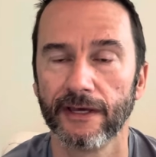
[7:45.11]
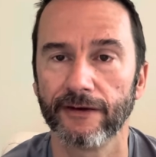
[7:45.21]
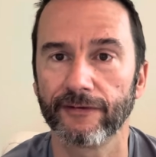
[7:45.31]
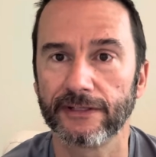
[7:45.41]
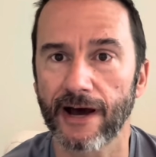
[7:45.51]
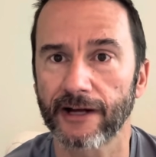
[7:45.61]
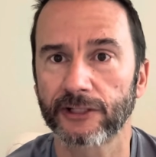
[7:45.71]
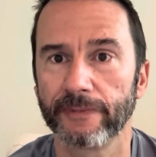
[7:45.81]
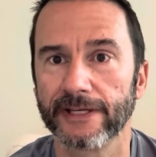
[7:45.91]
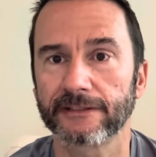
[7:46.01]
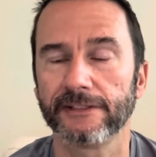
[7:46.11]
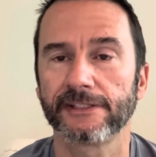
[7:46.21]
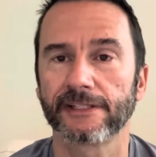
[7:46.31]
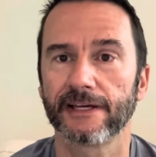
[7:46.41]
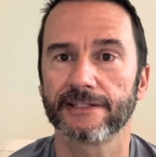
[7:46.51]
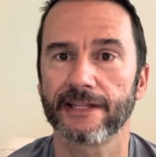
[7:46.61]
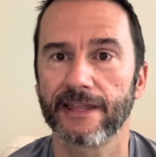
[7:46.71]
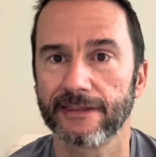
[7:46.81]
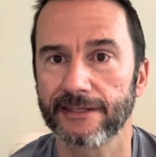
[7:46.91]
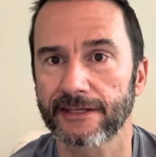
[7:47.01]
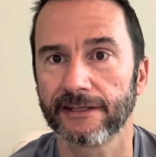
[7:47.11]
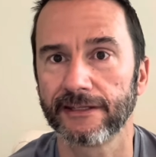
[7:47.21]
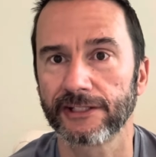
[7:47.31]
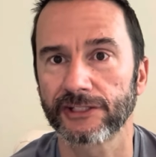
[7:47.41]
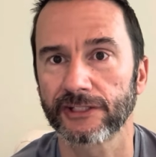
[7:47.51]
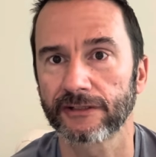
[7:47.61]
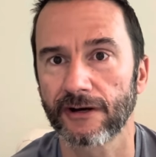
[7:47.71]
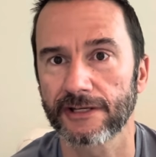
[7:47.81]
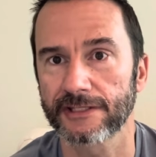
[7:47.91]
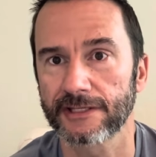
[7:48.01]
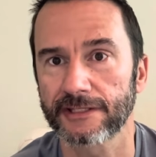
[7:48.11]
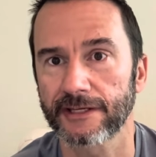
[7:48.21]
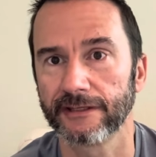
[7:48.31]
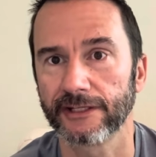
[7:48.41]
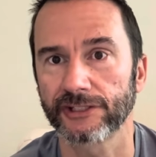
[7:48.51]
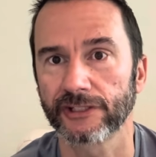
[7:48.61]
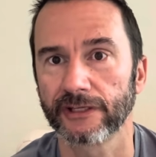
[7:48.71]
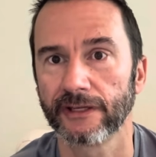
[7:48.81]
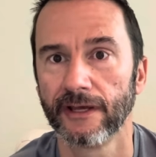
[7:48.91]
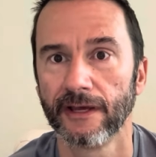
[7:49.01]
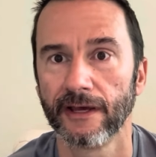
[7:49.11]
if a doctor basically says that this condition caused this condition